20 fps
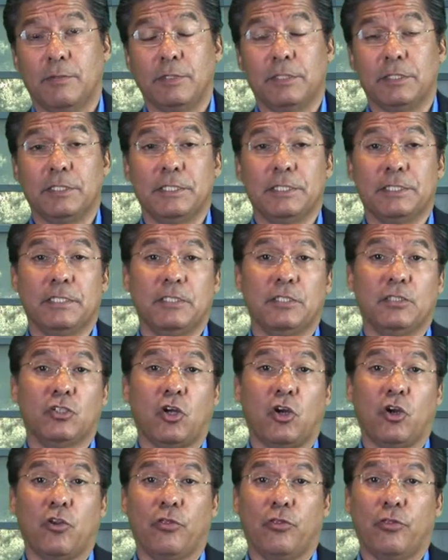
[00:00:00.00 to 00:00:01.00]
and this is
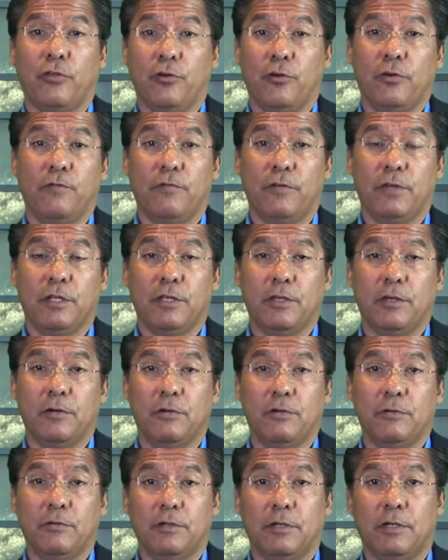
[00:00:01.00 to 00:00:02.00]
our third
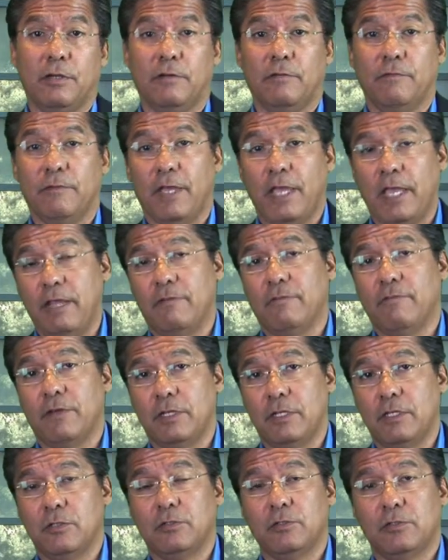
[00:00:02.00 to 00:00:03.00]
video of 8
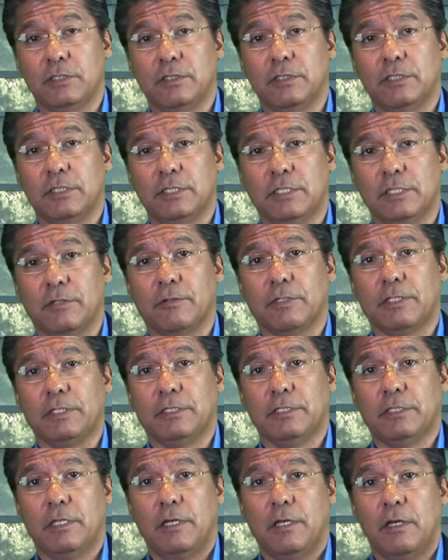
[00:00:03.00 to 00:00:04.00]
videos in this
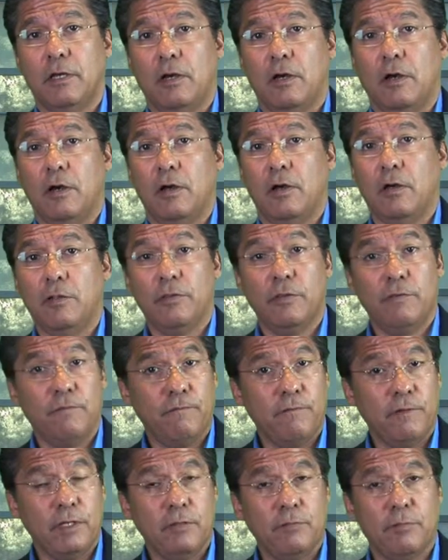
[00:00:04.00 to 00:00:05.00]
series on the
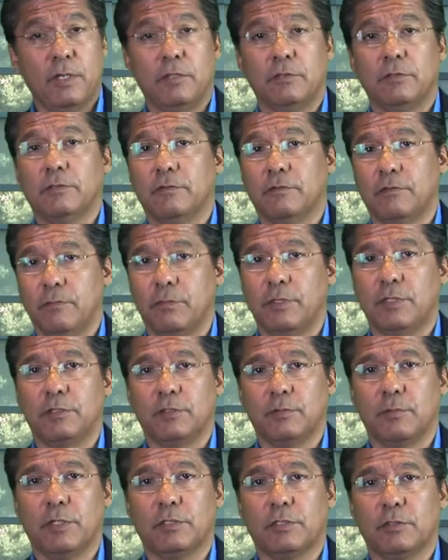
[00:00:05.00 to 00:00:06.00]
fundamentals of the bit
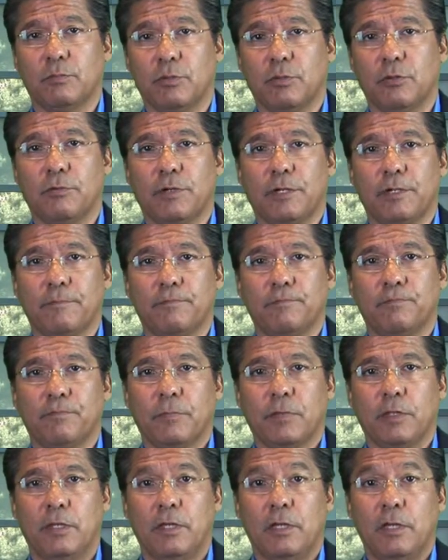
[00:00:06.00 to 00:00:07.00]
inspection program.
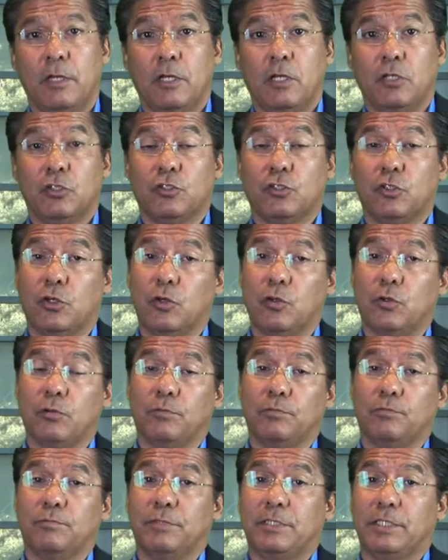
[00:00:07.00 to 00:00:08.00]

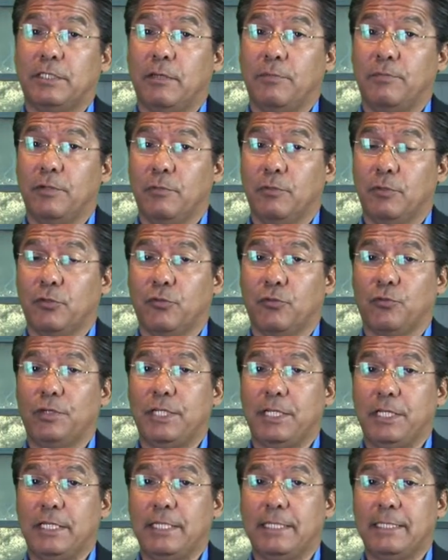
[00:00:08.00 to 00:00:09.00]
So, step number
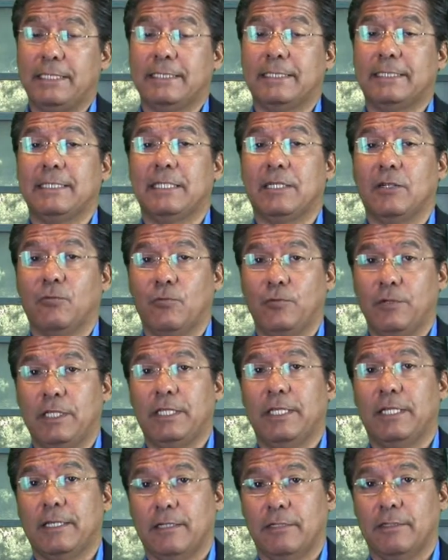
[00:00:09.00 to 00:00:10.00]
3 is going to
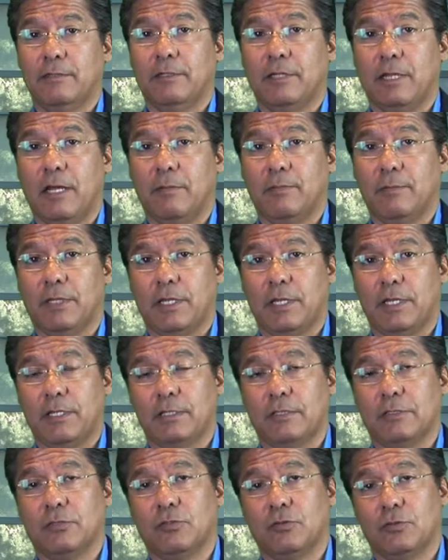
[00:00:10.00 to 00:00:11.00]
really get a little
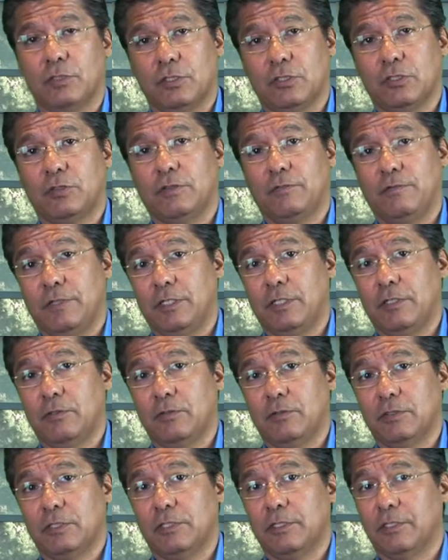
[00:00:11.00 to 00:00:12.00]
complicated. So the
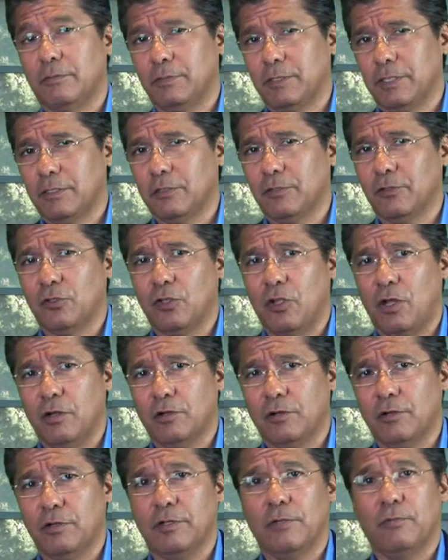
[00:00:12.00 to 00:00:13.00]
video is going to be a little
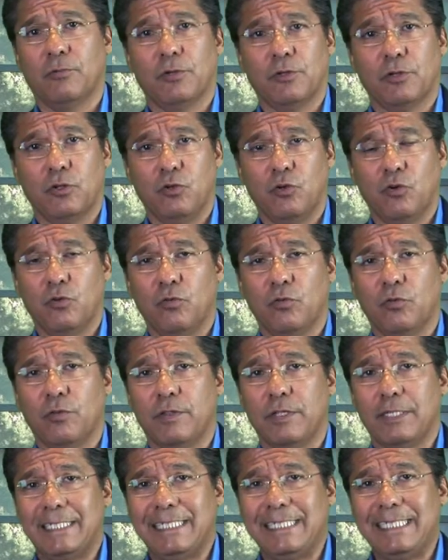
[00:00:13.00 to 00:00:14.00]
longer, and we're going to go over
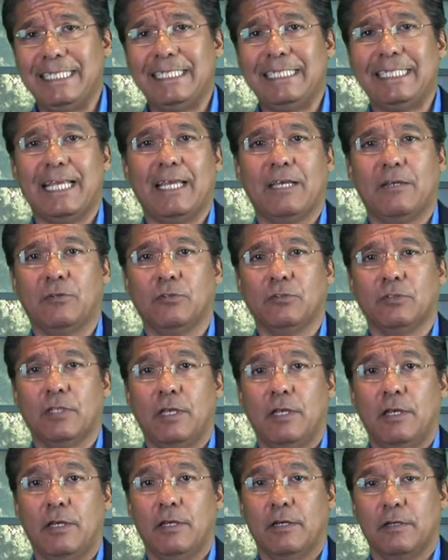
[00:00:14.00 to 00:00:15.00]
the details
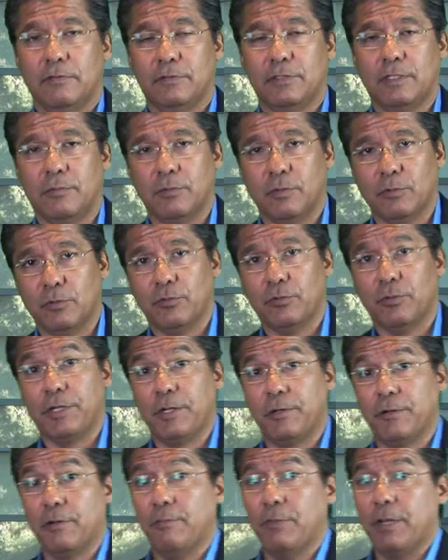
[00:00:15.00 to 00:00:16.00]
of step number 3
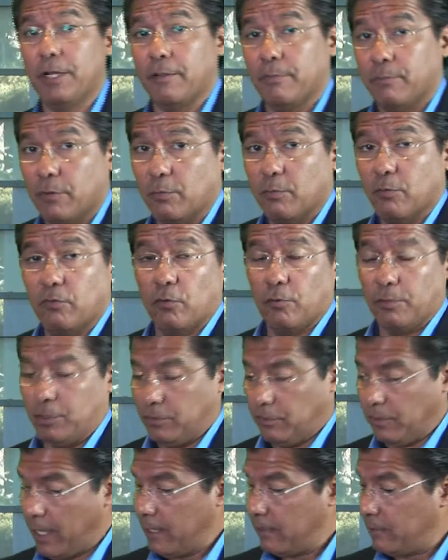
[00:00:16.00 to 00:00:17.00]
here in a minute. But before we
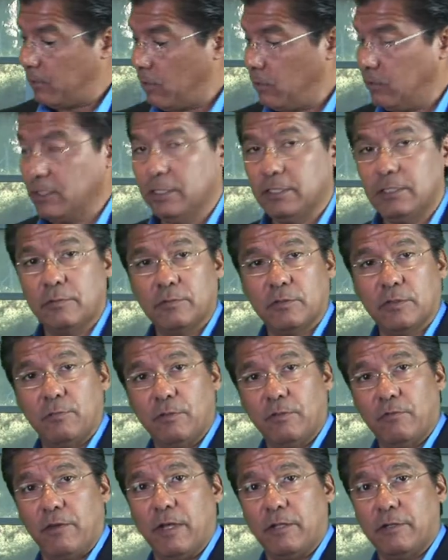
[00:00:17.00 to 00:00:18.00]
do that, all these steps can
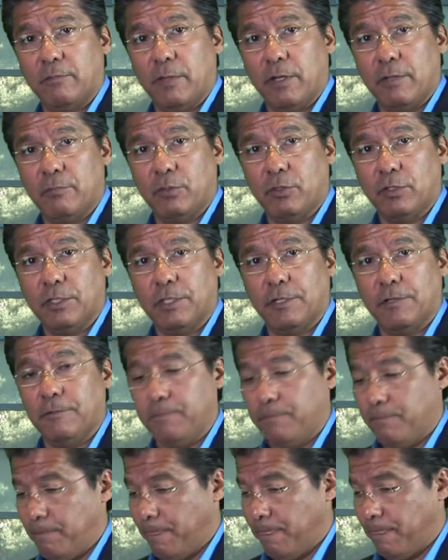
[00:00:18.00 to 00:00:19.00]
be found in my book
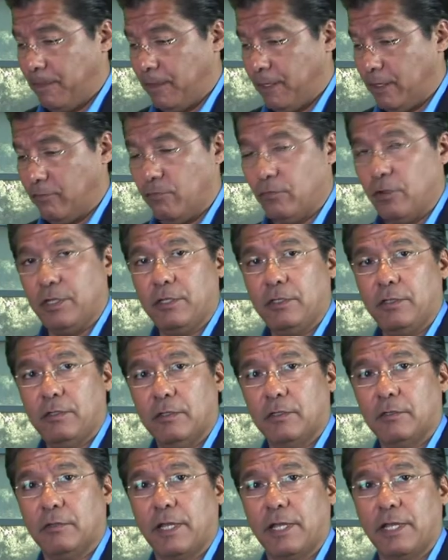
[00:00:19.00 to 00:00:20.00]
here that I've written,
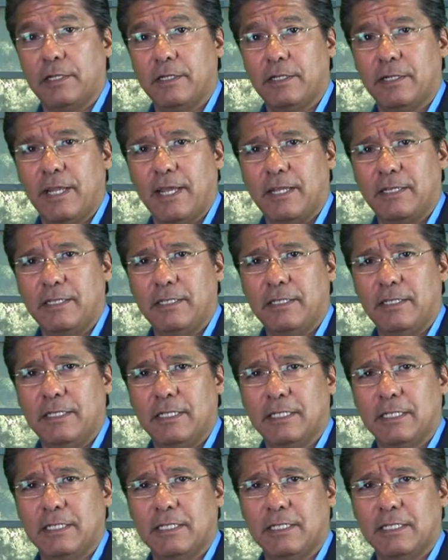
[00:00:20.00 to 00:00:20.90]
little handy dandy